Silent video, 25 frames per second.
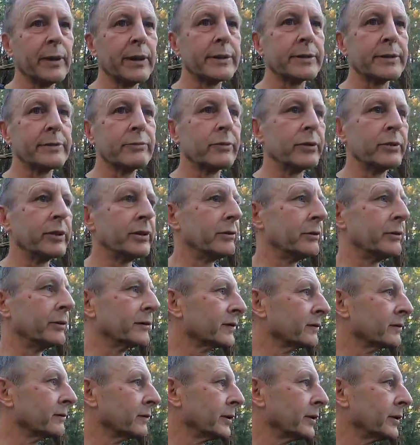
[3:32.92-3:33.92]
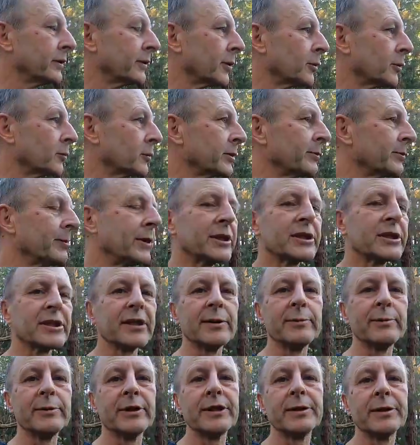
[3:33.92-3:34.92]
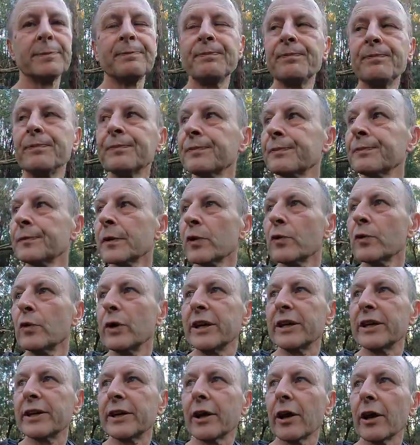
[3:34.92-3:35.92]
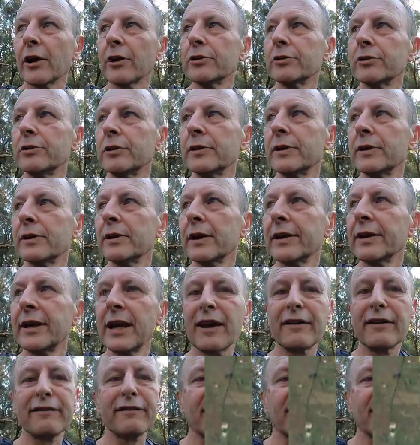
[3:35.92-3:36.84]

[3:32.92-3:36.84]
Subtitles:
but you know, we're meant to limit where you go and how